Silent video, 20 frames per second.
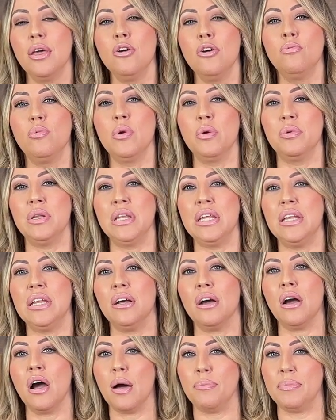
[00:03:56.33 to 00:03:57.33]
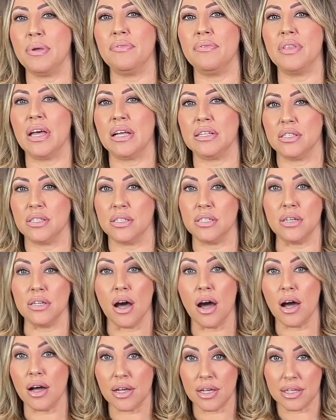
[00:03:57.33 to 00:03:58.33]
We would need a copy of that
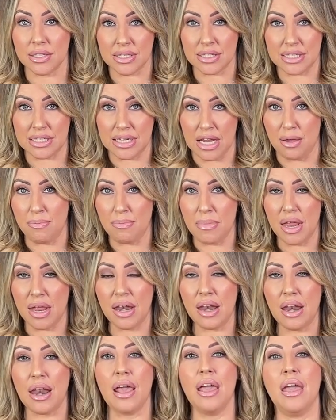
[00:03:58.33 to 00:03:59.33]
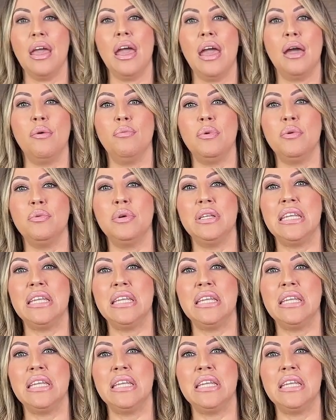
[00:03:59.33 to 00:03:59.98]
stock statement, and we would